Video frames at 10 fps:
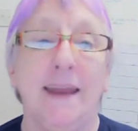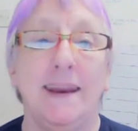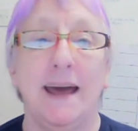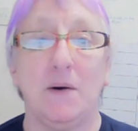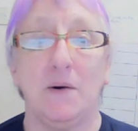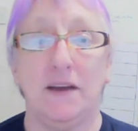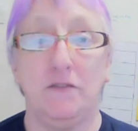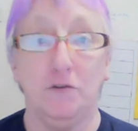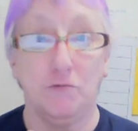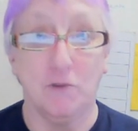Now, if
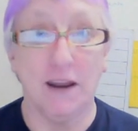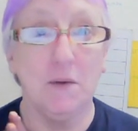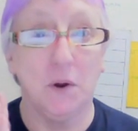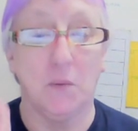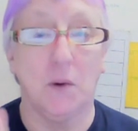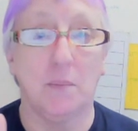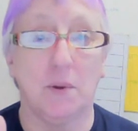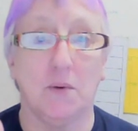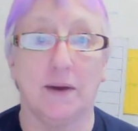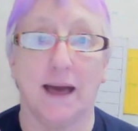you really want to up
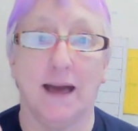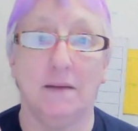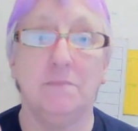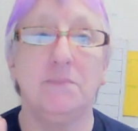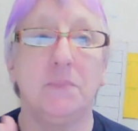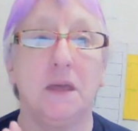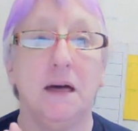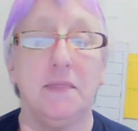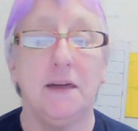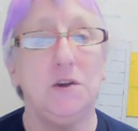your game,
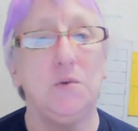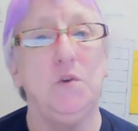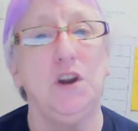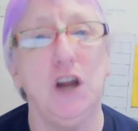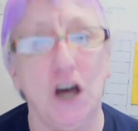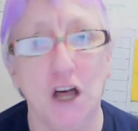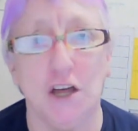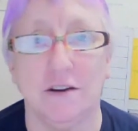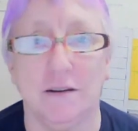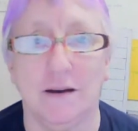then you
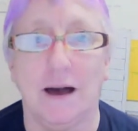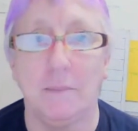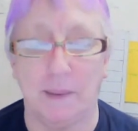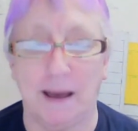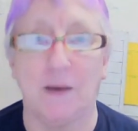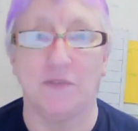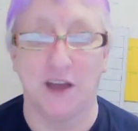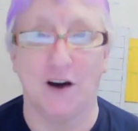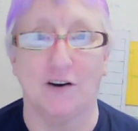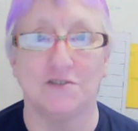learn about the
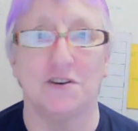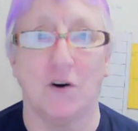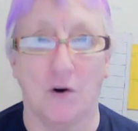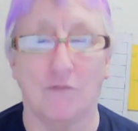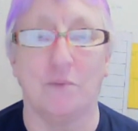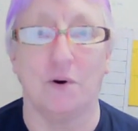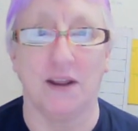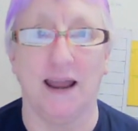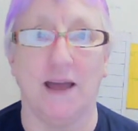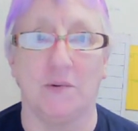art of body
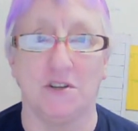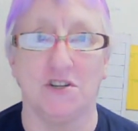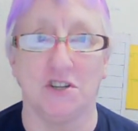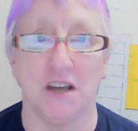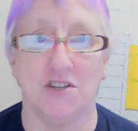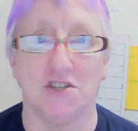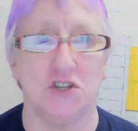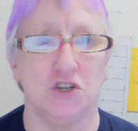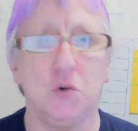language and gestures. You